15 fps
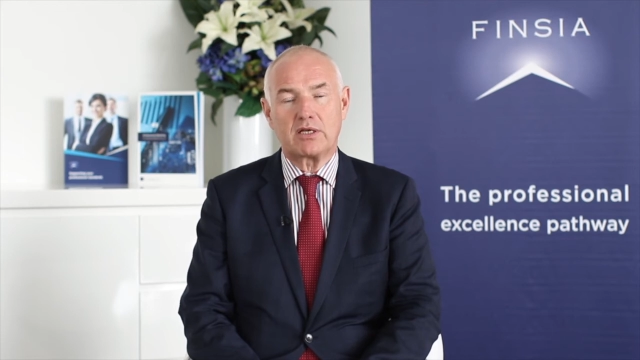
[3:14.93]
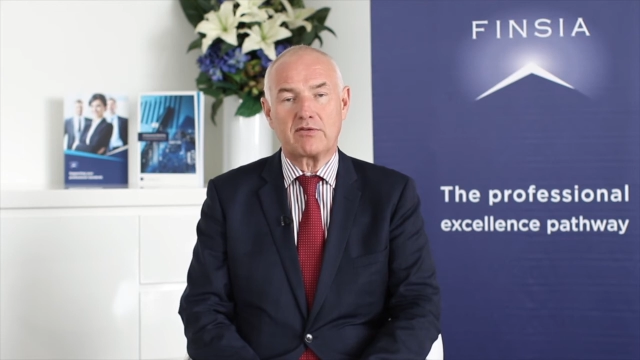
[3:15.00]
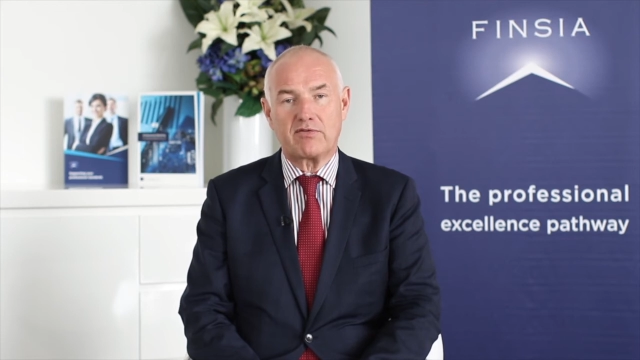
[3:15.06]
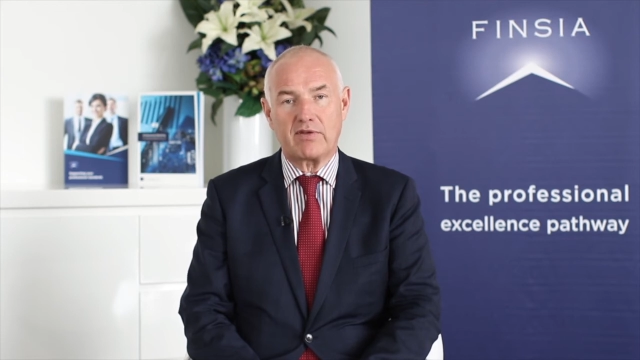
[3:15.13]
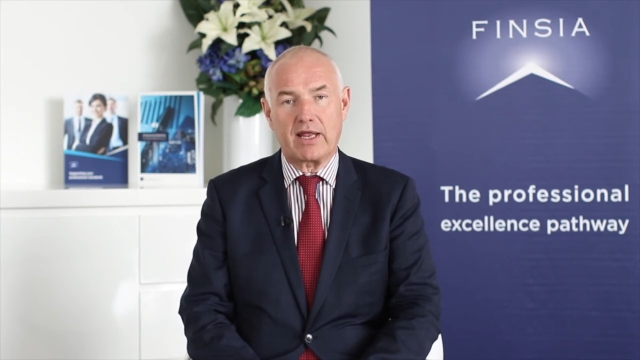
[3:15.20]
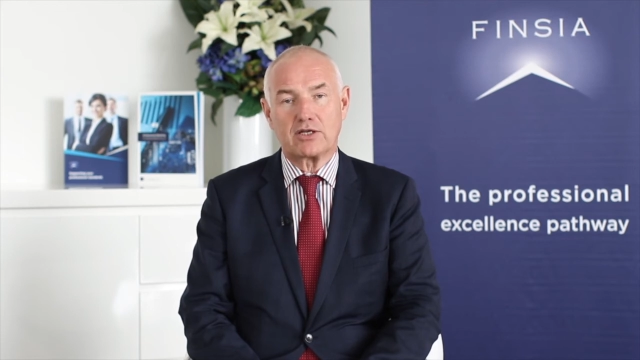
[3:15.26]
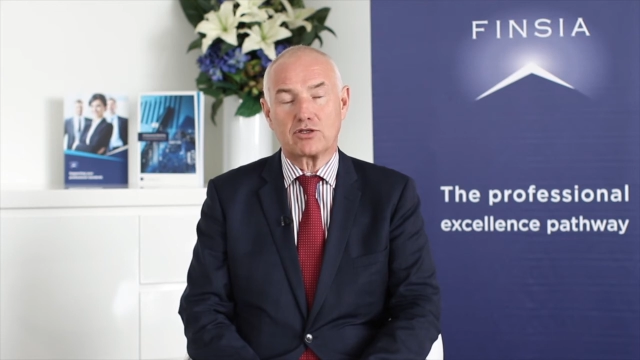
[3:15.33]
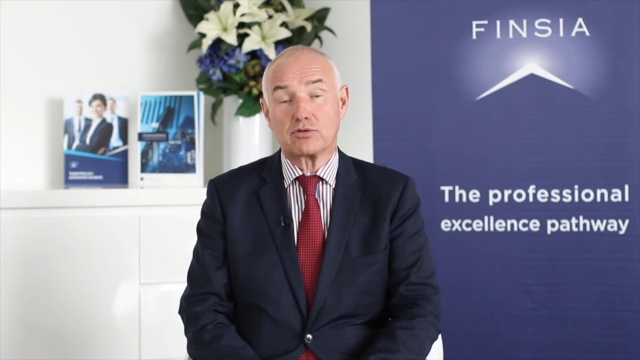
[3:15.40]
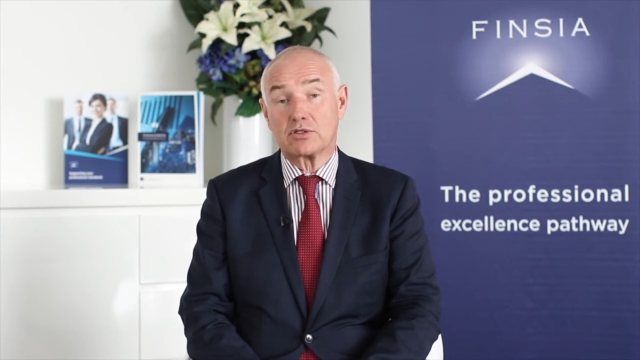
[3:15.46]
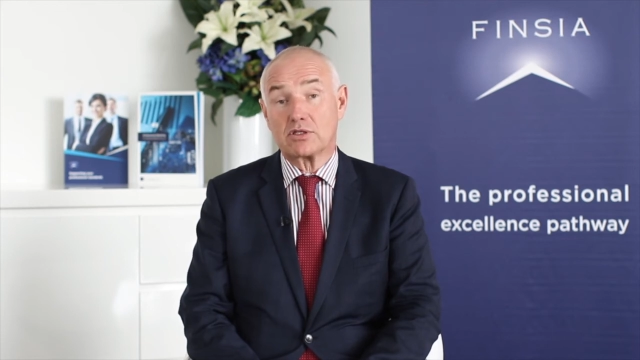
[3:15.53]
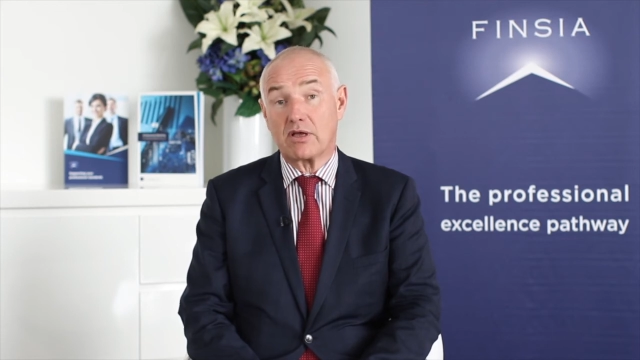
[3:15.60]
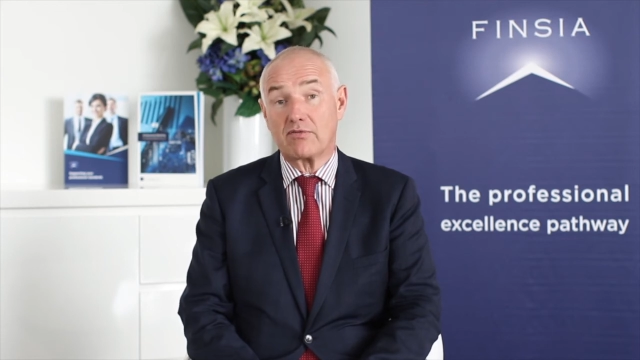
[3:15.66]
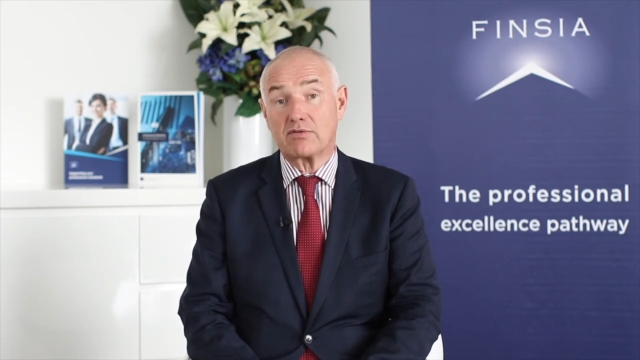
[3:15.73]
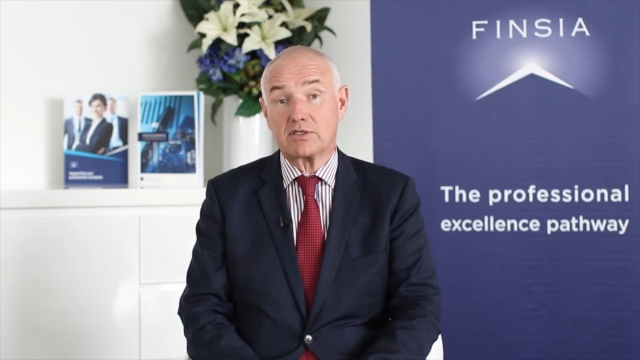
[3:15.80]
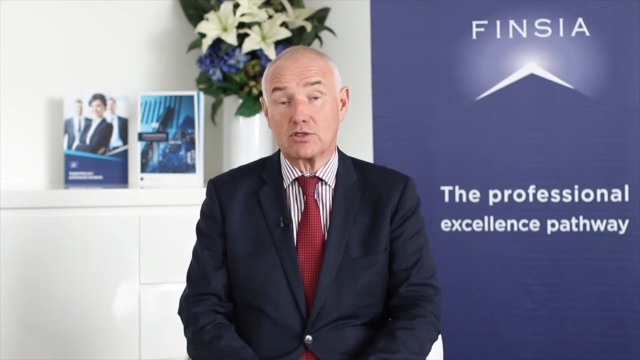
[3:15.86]
in Financial
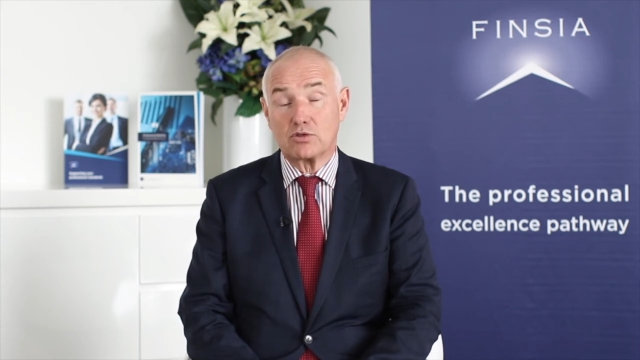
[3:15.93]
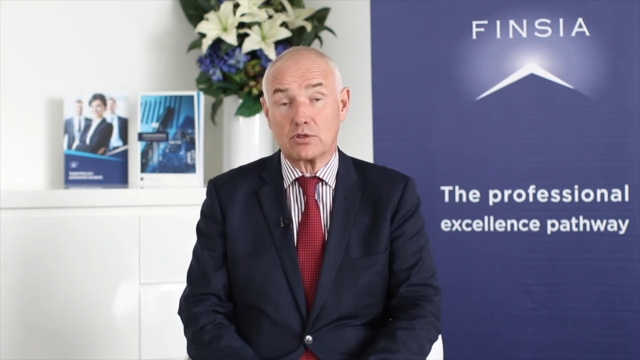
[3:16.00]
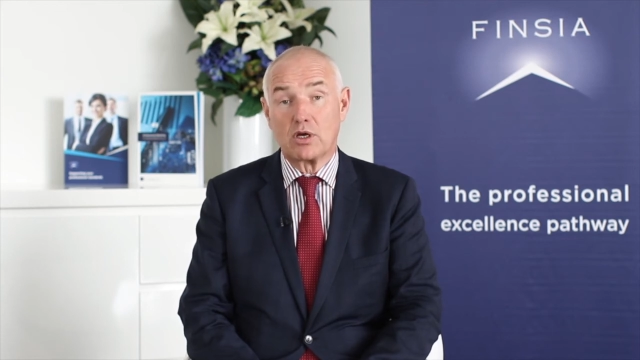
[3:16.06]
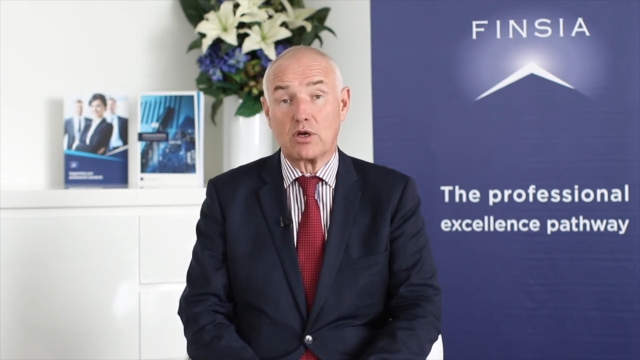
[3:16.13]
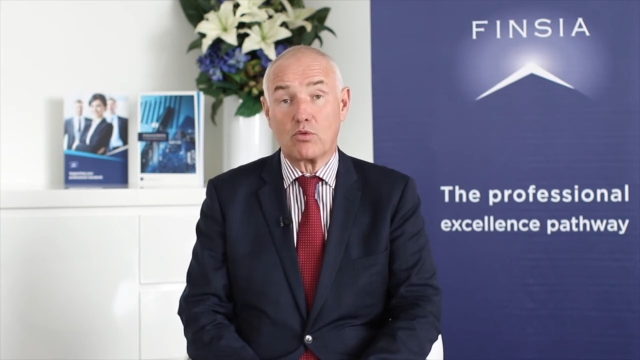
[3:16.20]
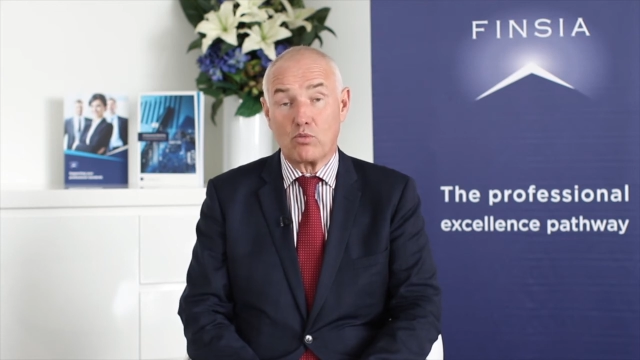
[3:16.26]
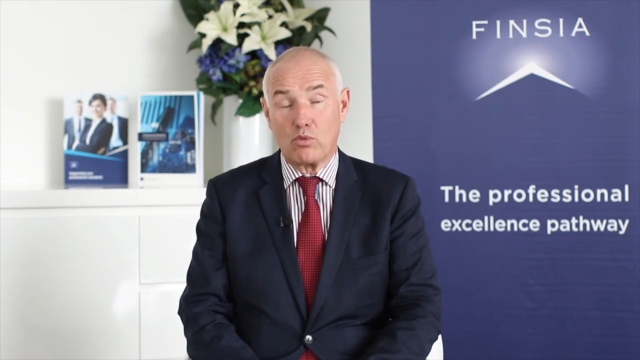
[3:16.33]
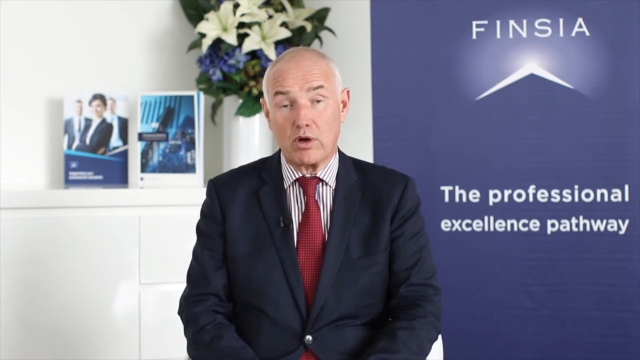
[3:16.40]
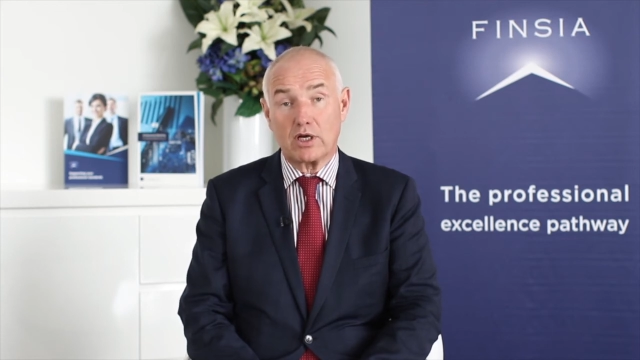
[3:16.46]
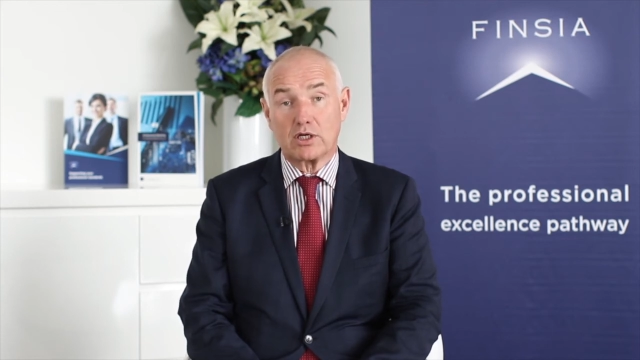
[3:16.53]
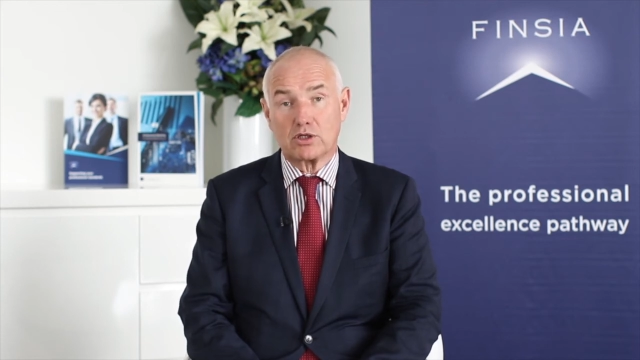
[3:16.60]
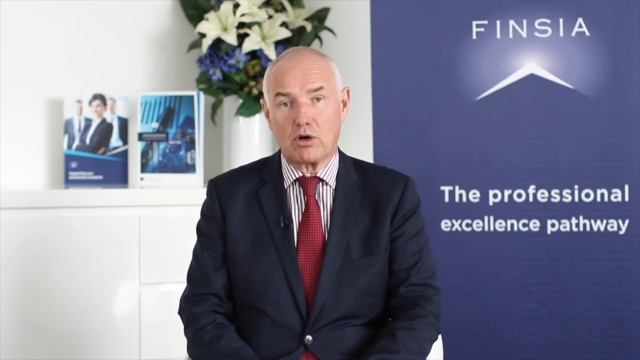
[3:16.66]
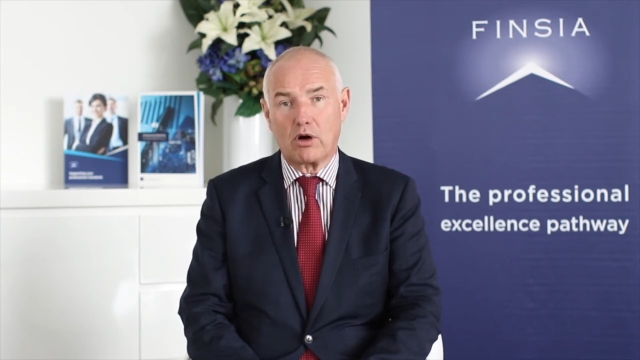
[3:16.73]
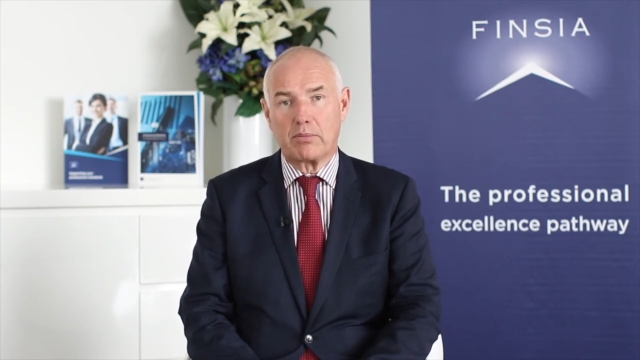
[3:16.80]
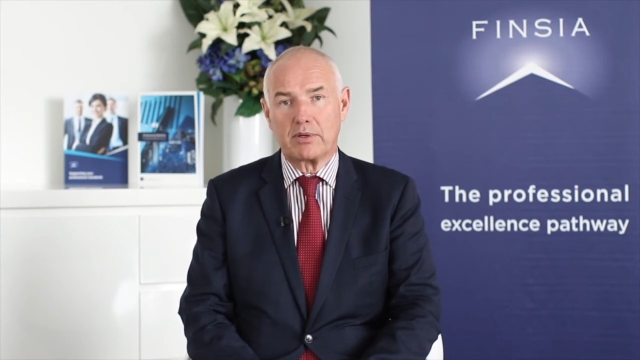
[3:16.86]
Services
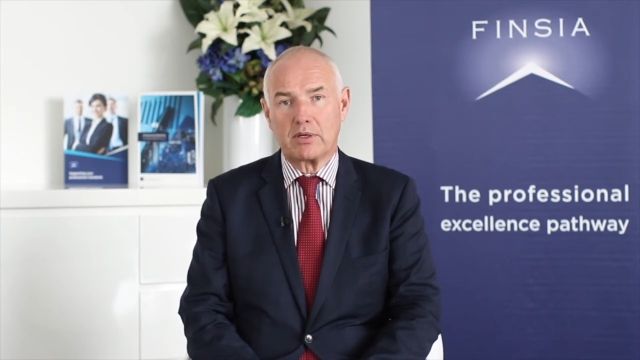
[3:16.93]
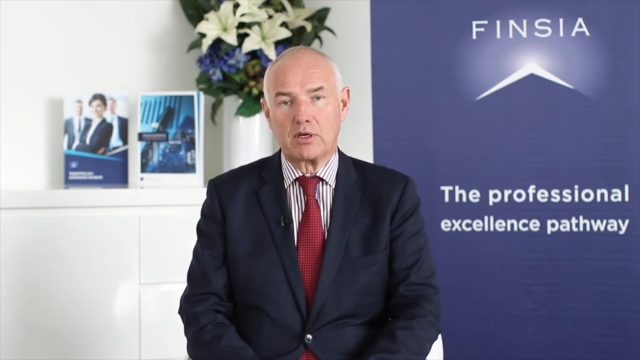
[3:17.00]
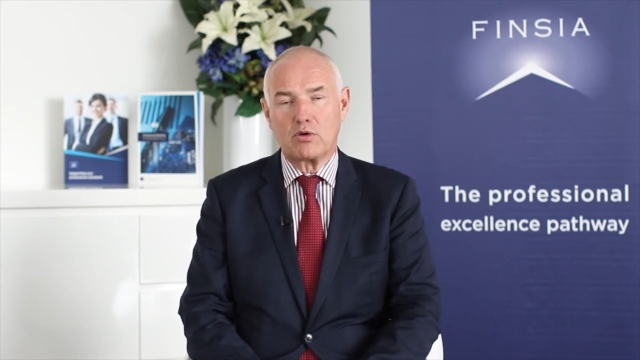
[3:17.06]
workshop,